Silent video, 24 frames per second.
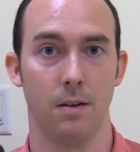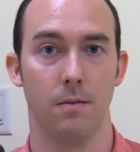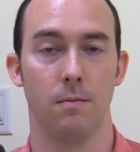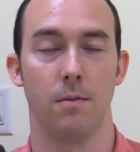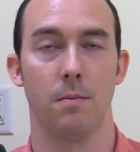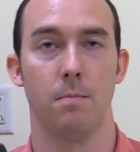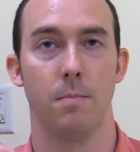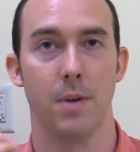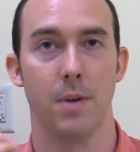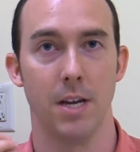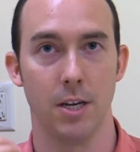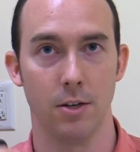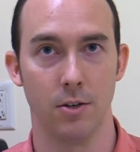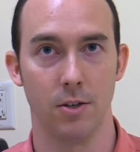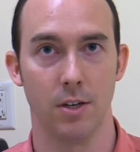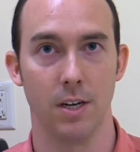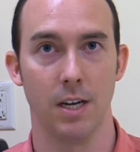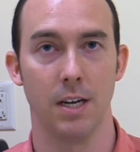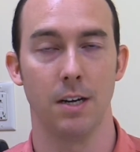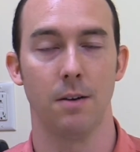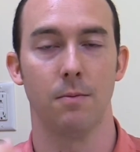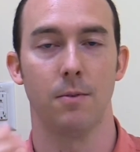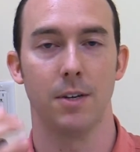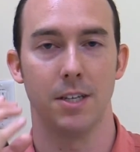We're
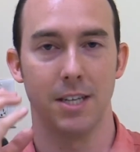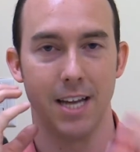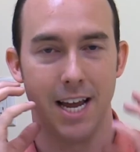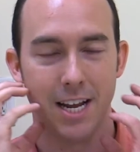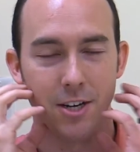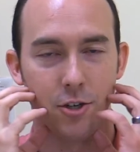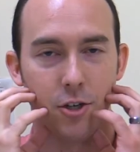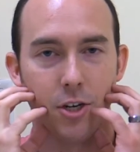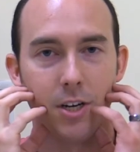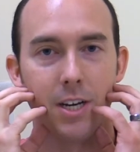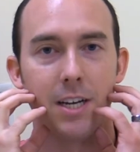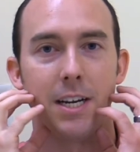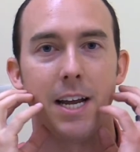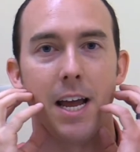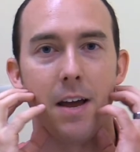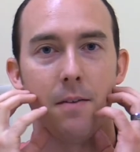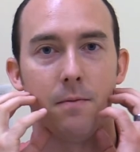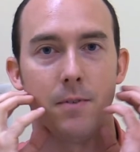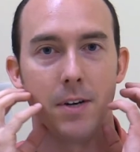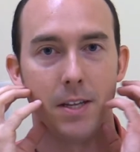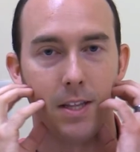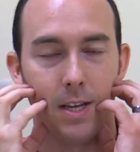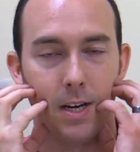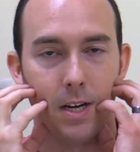pinching, we're tensioning
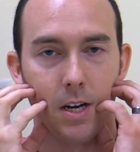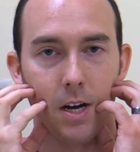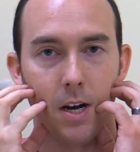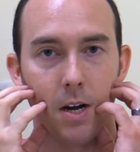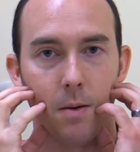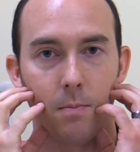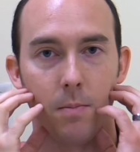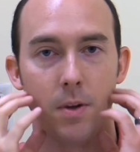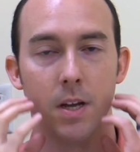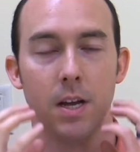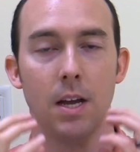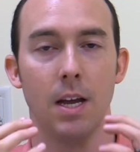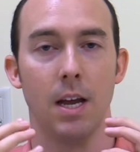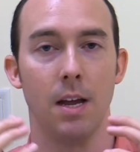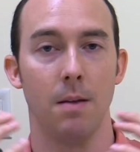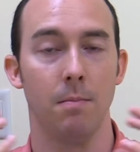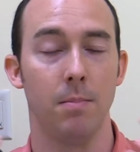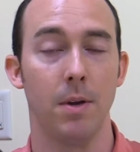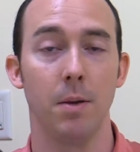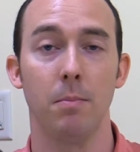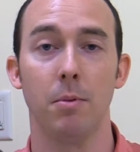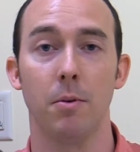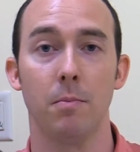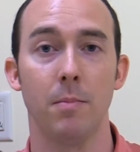everything up. And
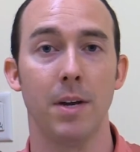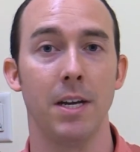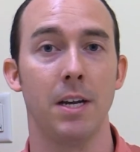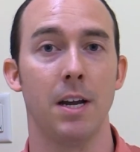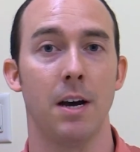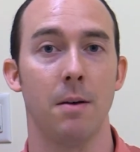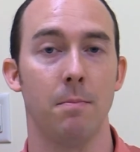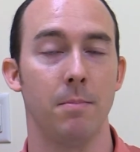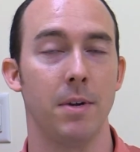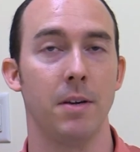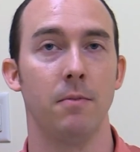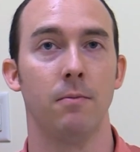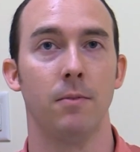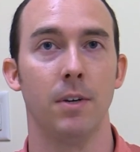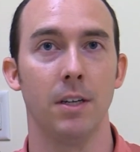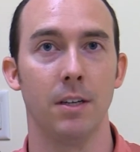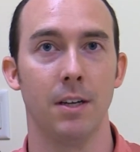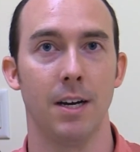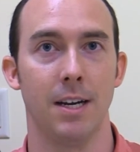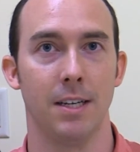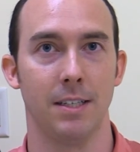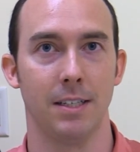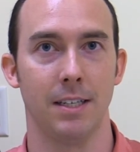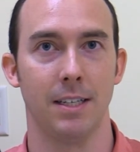people may not be
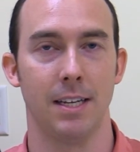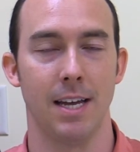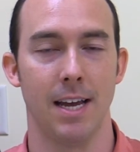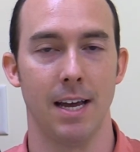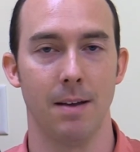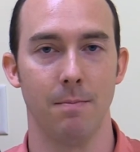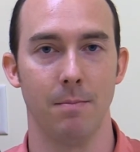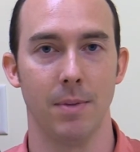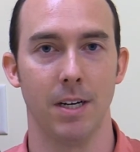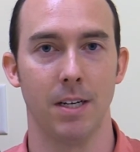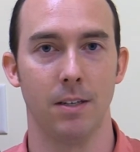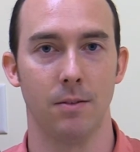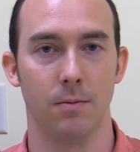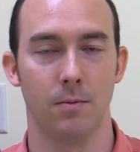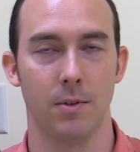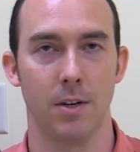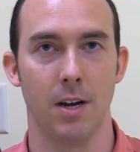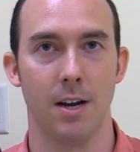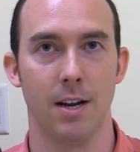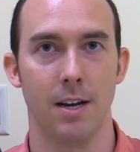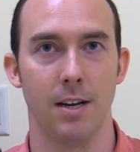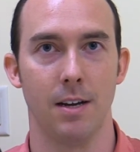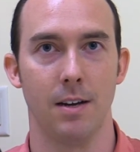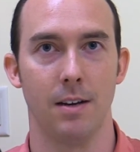realizing that because we're
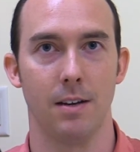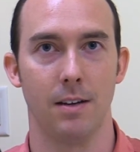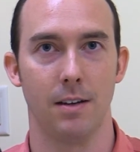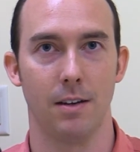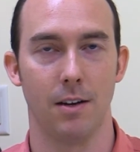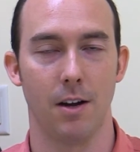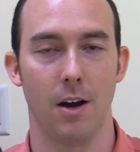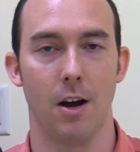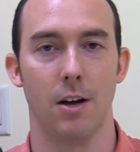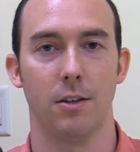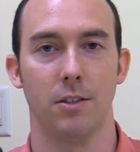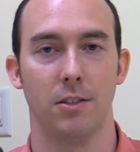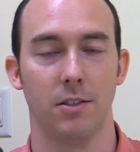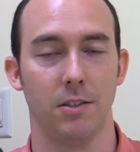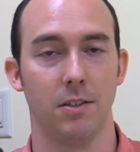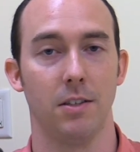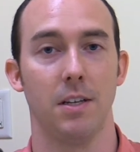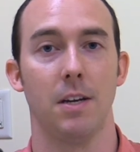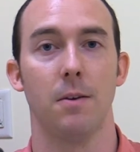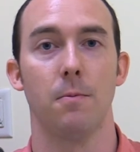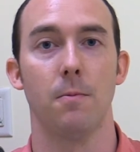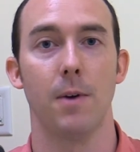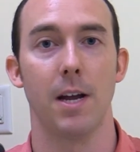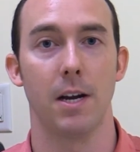not
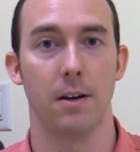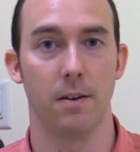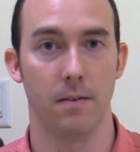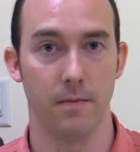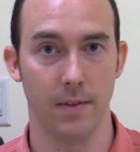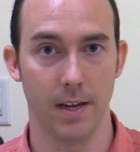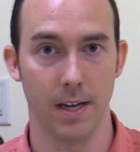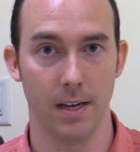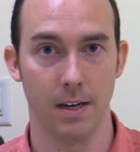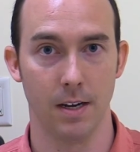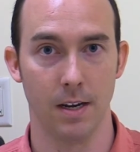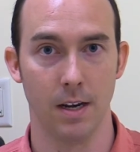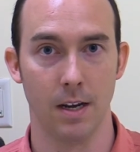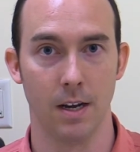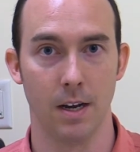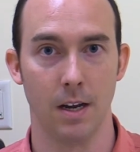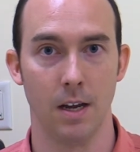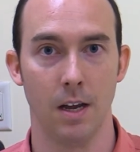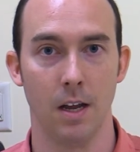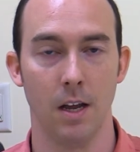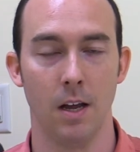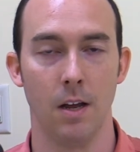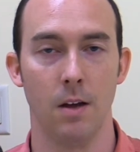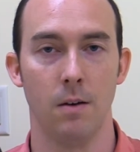consciously aware of it.
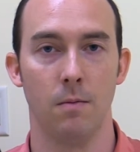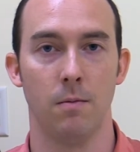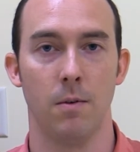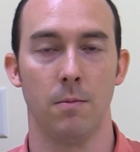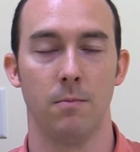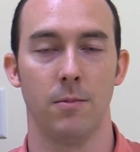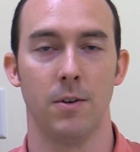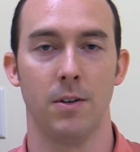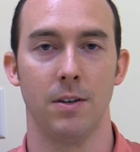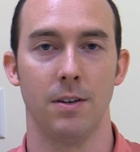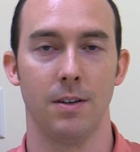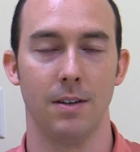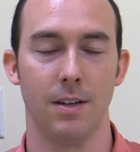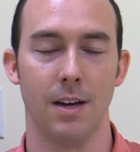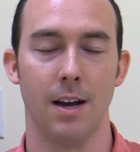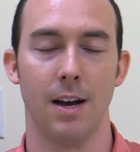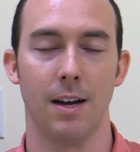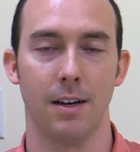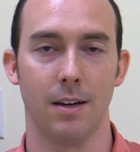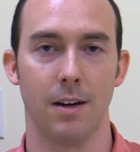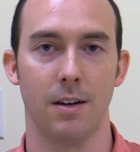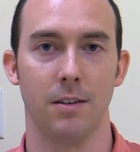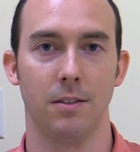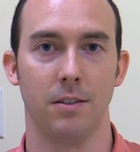When we're
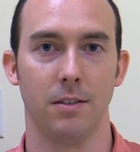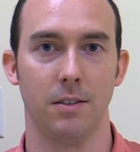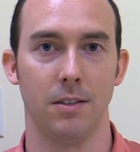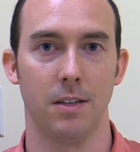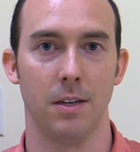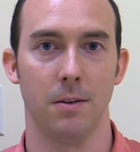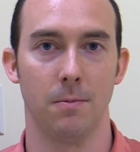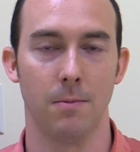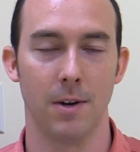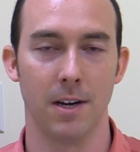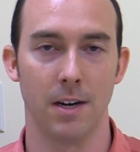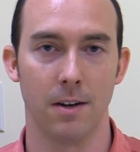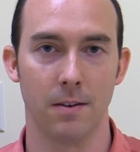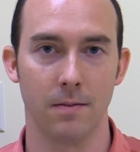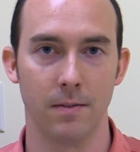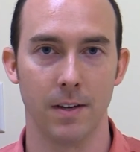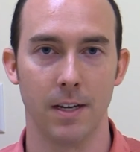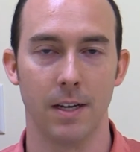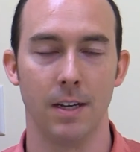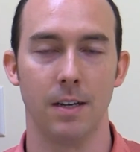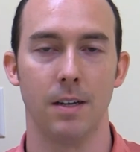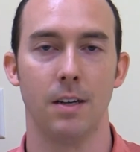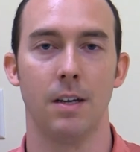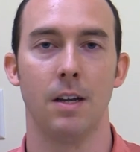not consciously aware of
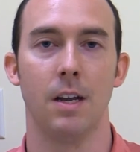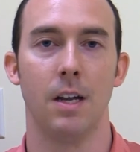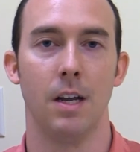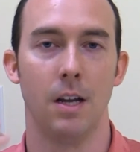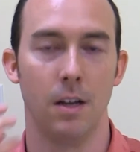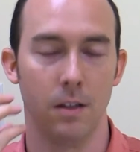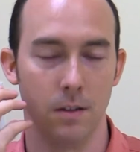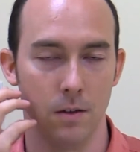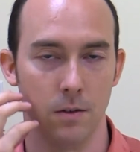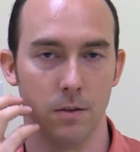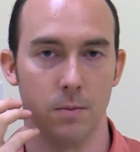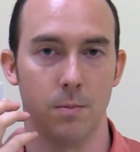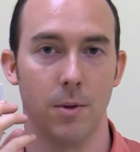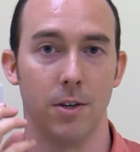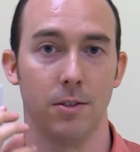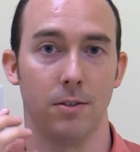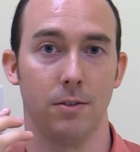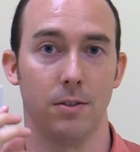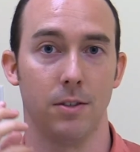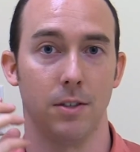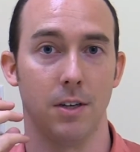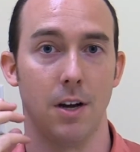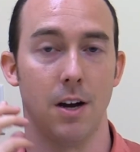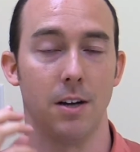it, those
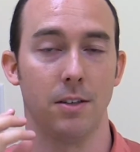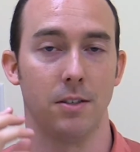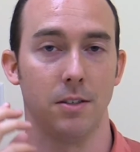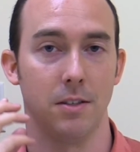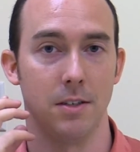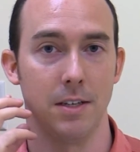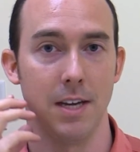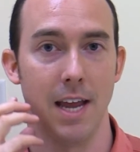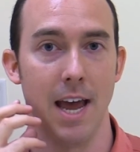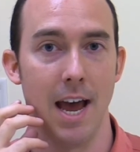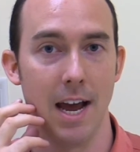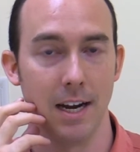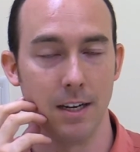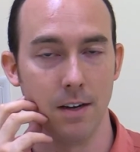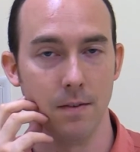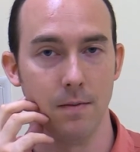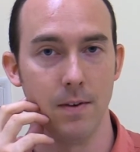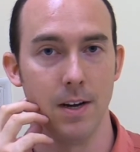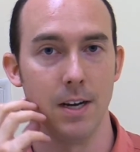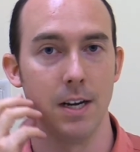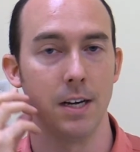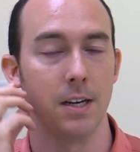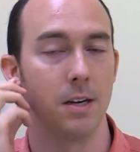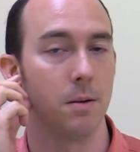muscles are constantly
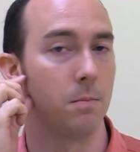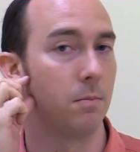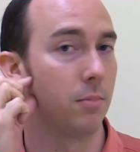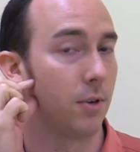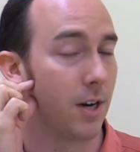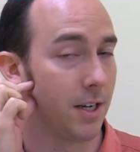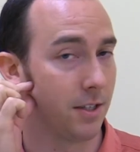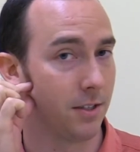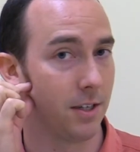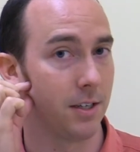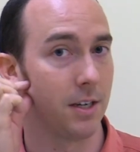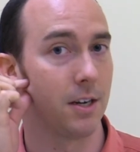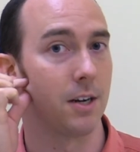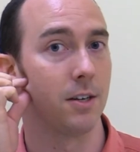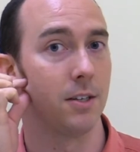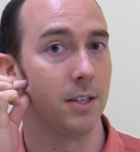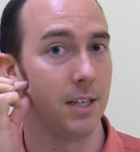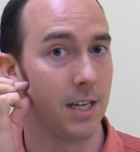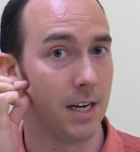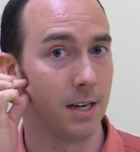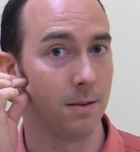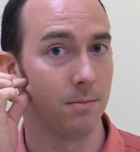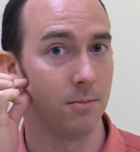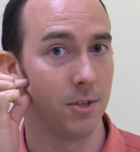activating, compressing our
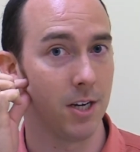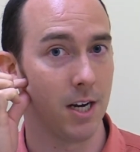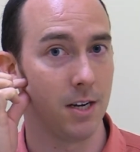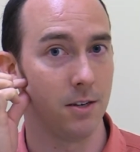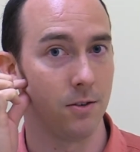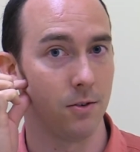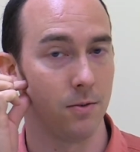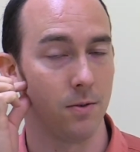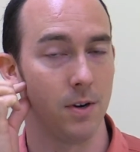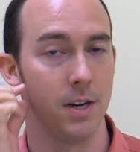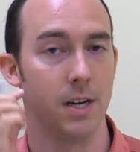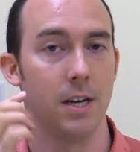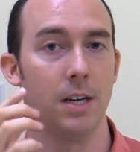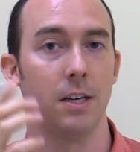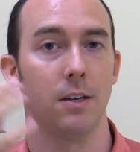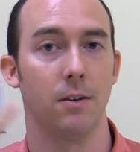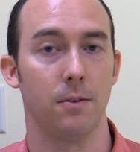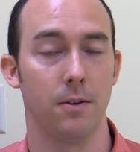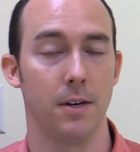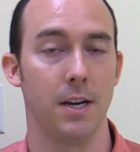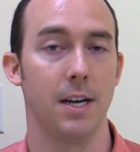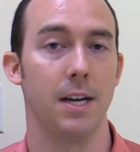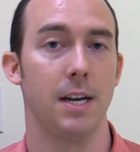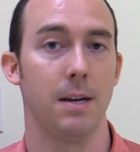TMJ joint and
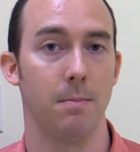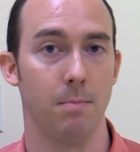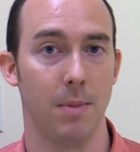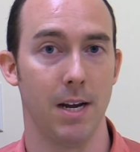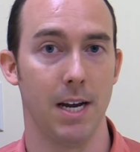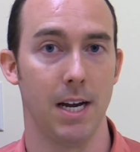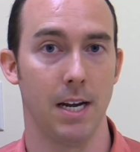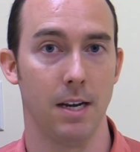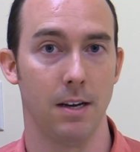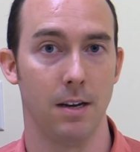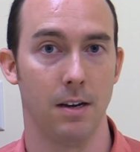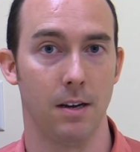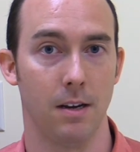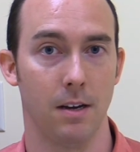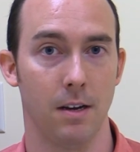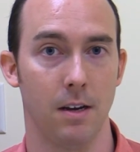creating pain.